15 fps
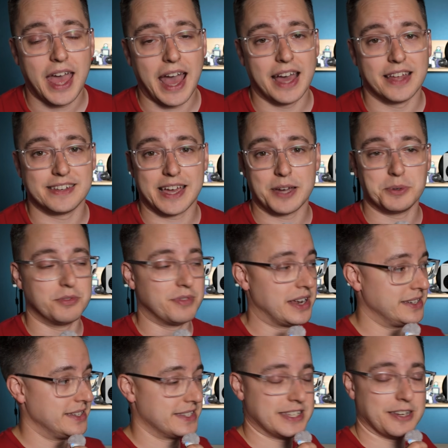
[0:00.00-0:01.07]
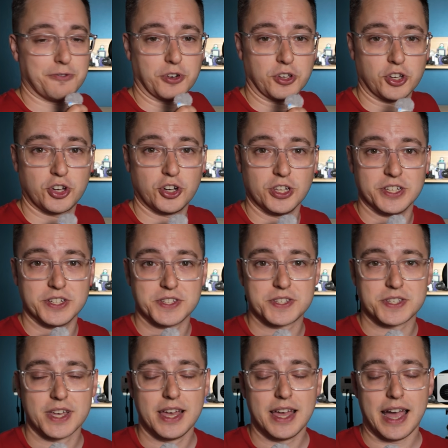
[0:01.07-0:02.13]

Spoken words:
and how it renders different colors,